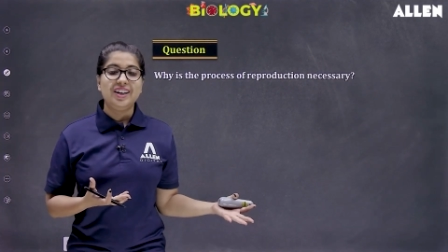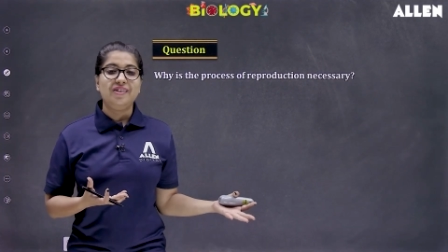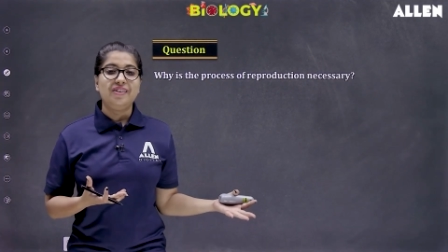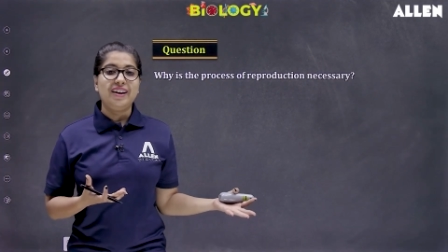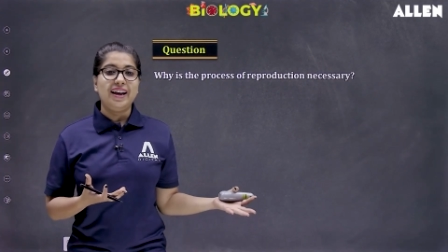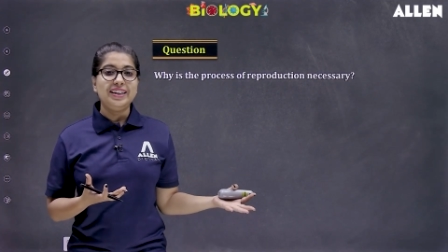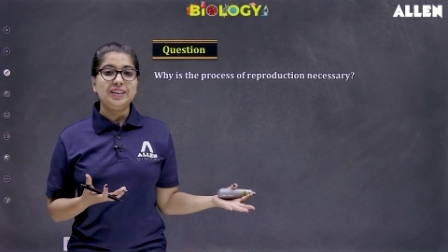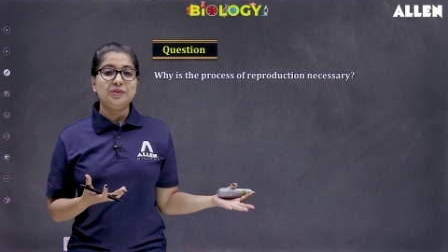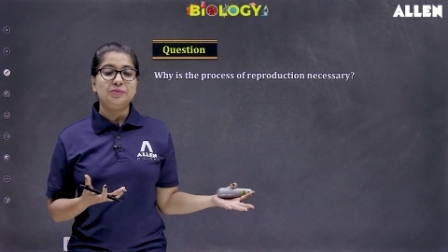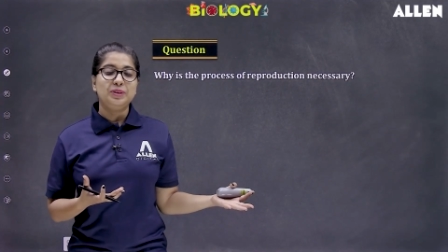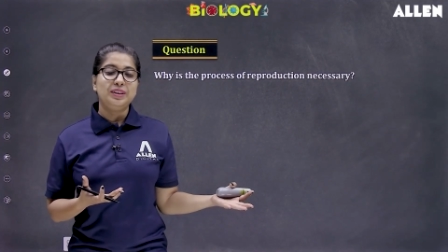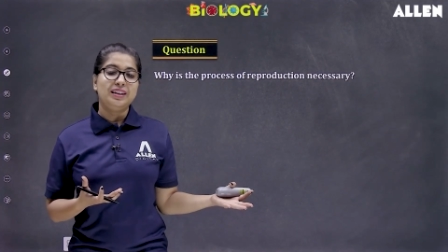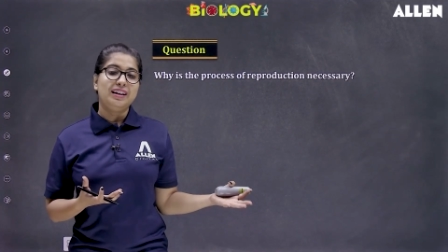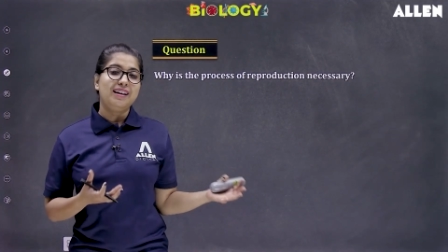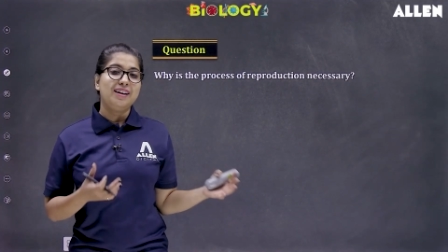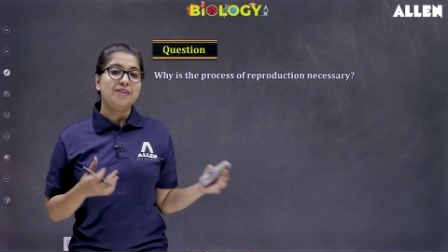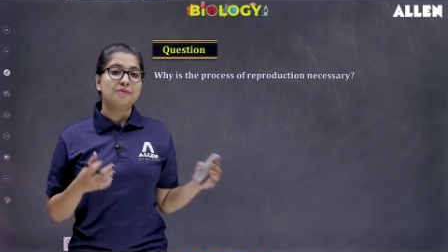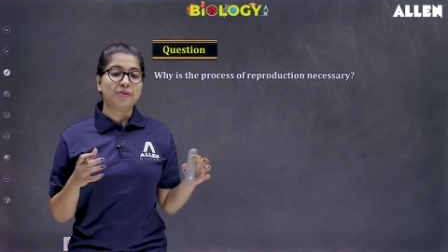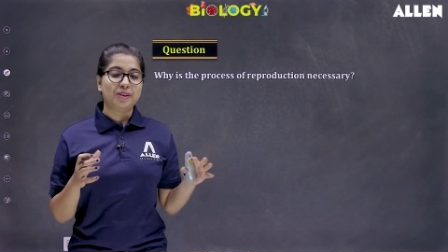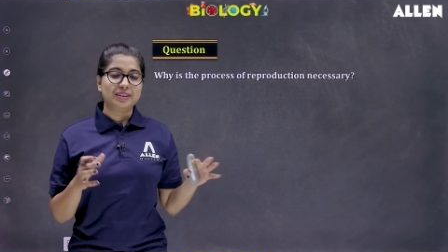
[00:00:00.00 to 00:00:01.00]
right, with
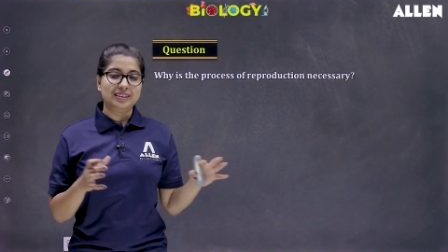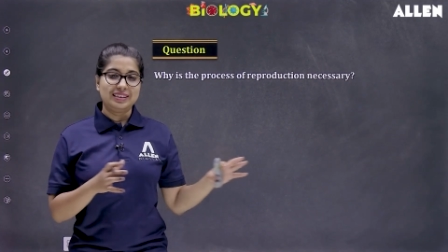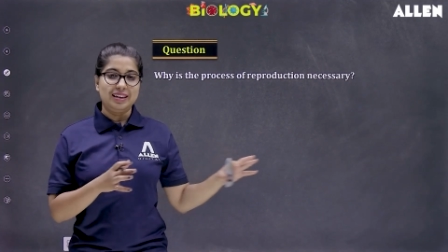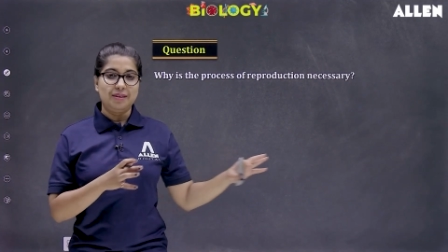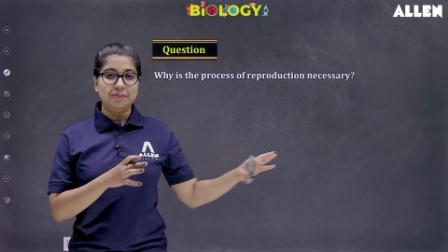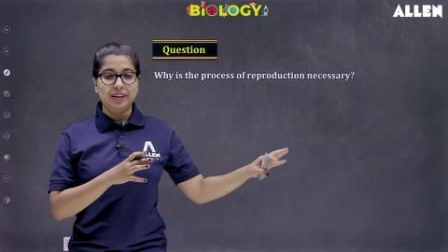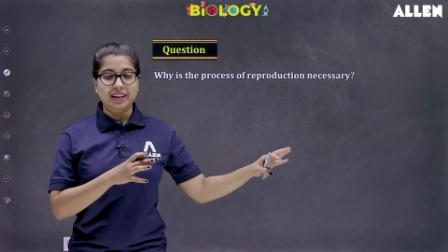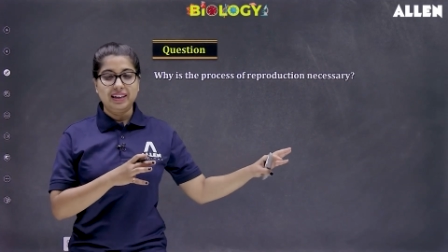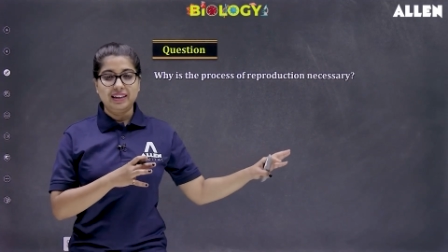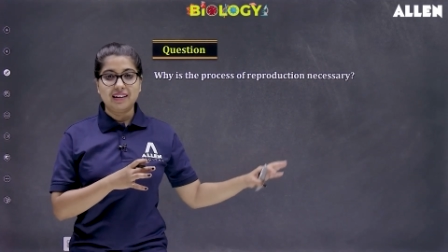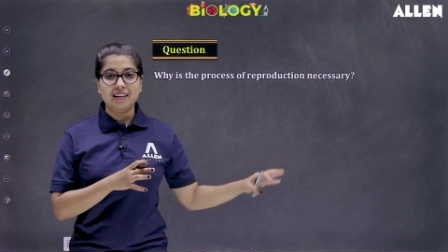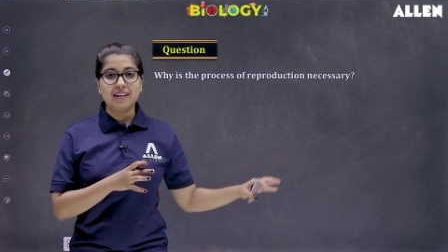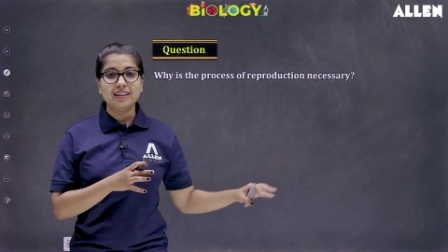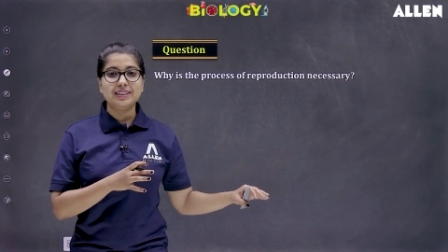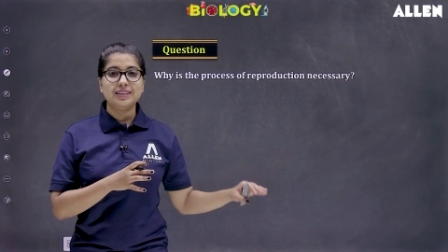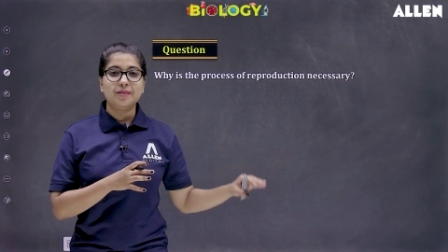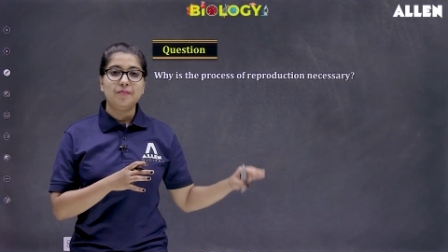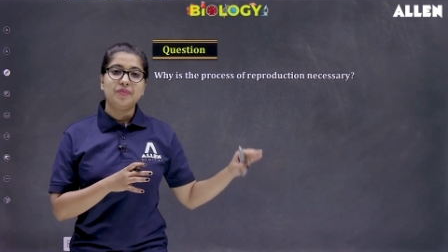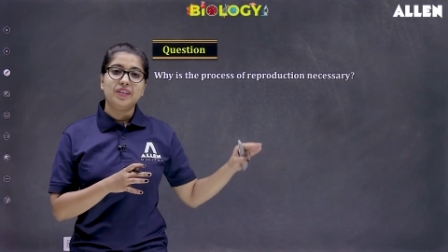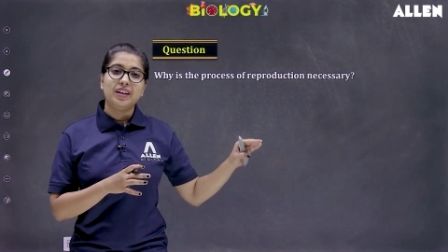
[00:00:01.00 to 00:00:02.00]
her for some
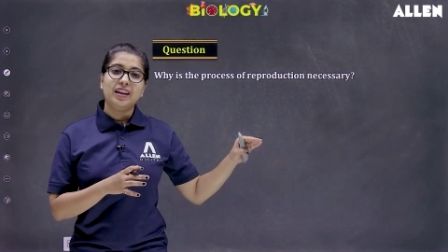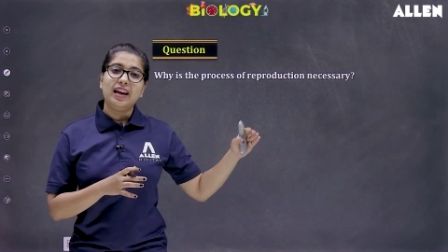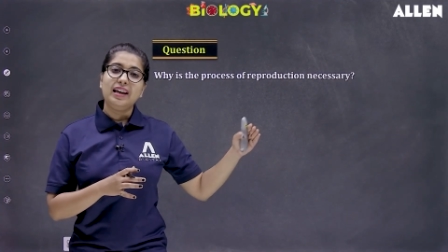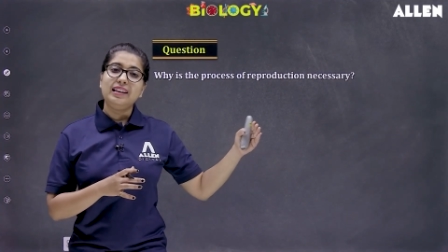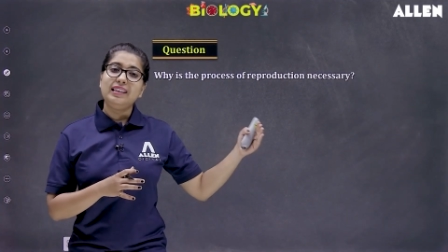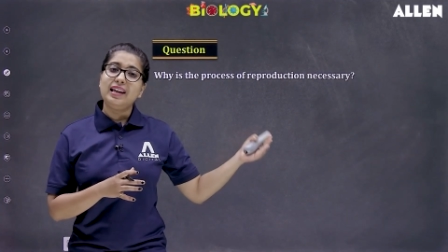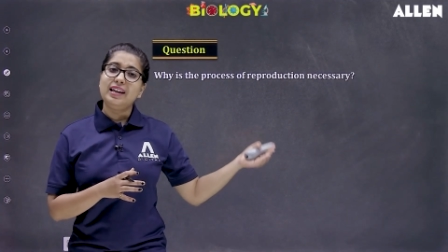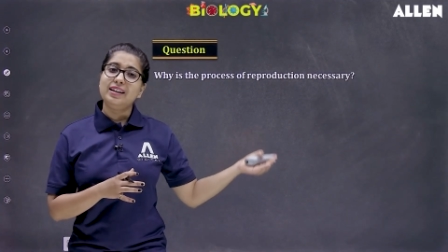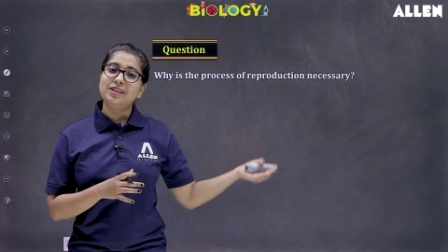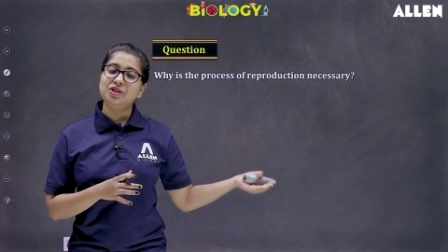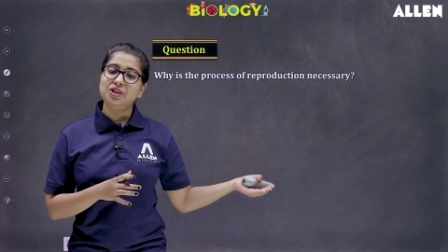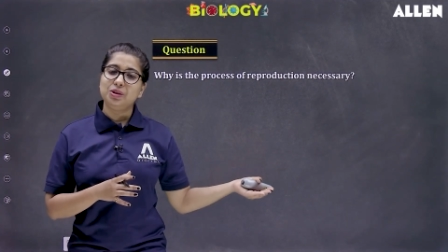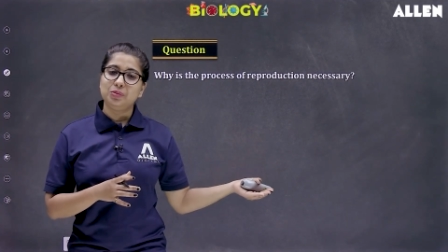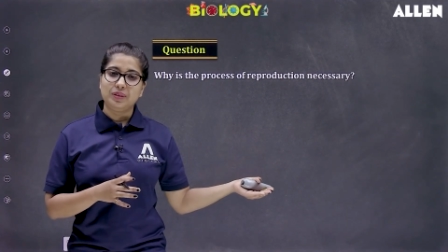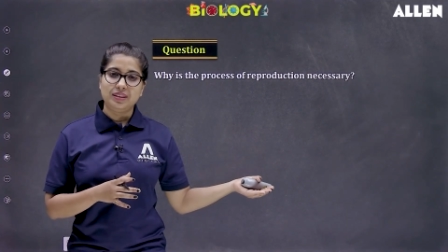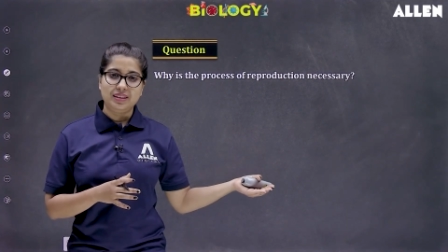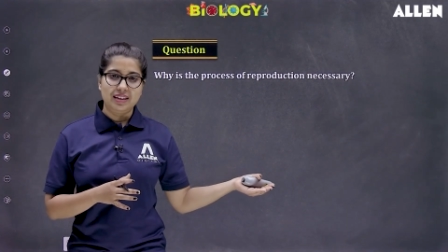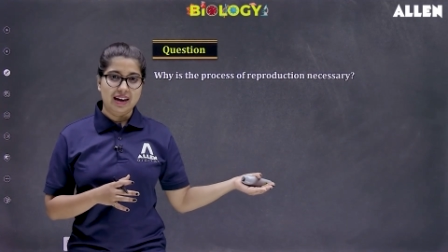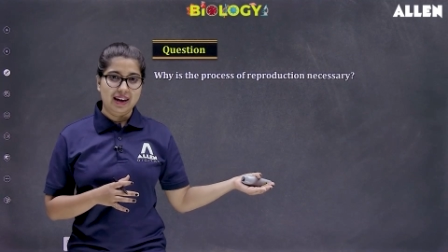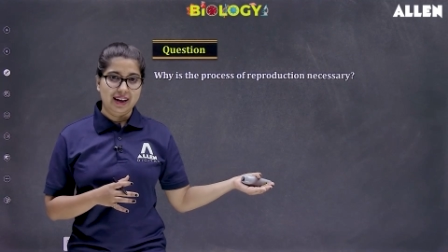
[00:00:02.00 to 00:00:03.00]
years and then she
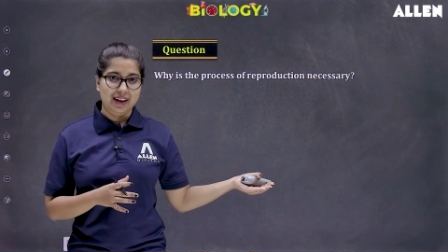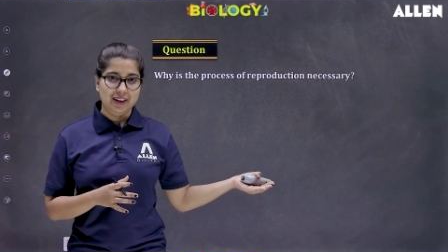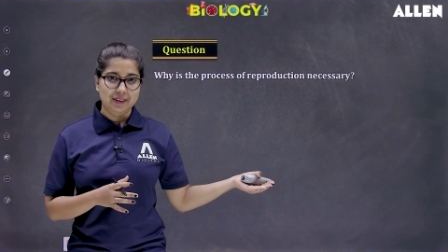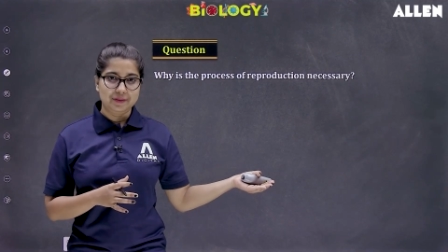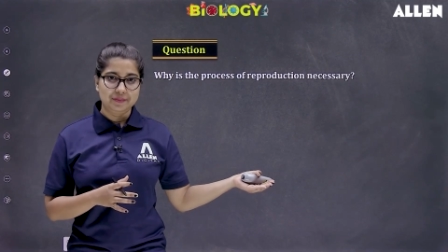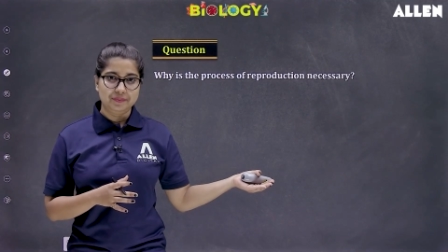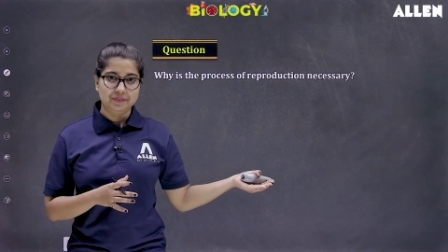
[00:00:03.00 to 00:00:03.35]
will die.